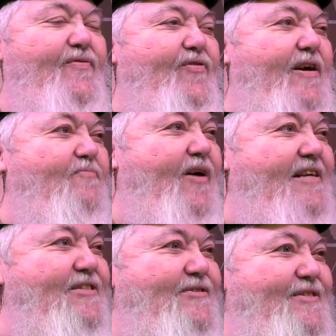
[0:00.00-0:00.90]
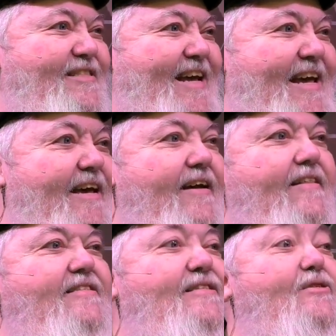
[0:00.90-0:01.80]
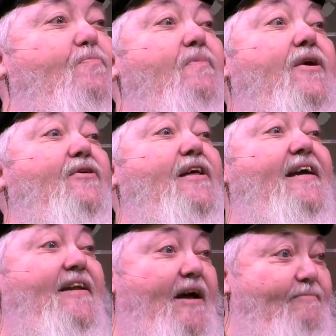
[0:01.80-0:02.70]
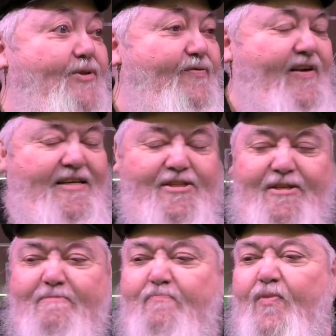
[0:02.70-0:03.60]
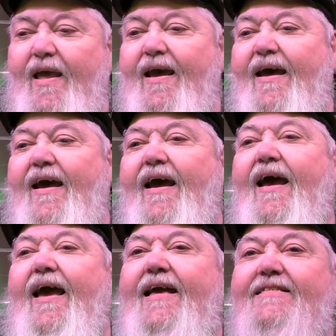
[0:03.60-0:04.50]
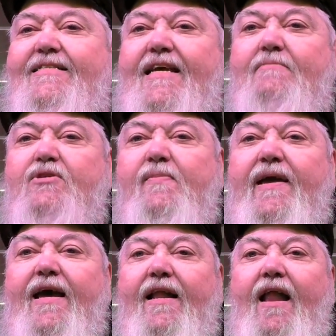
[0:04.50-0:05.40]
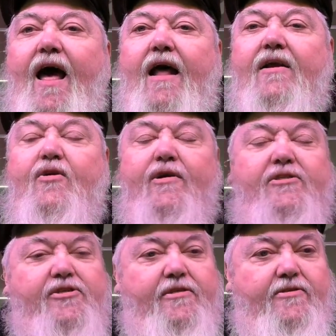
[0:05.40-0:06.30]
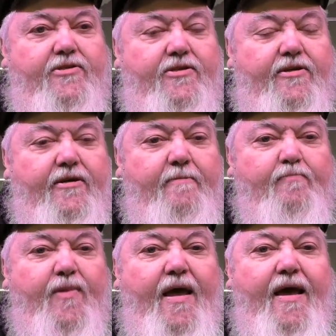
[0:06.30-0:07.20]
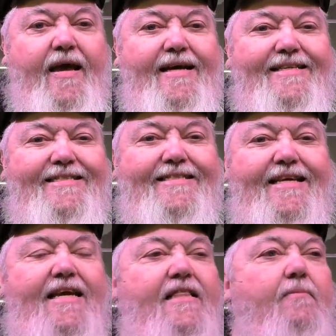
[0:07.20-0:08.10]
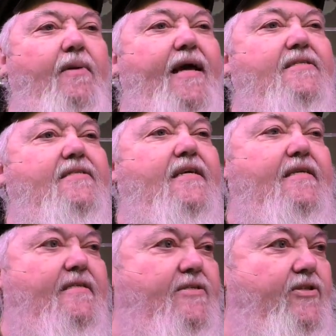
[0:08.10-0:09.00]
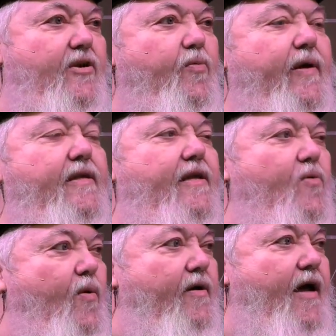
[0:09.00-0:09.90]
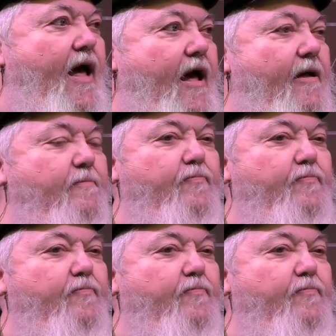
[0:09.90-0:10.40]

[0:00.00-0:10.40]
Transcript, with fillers: Fred Price used to say, this is merely an observation. It seems to be a lot of Christians see the blessings that are written in the Word of God.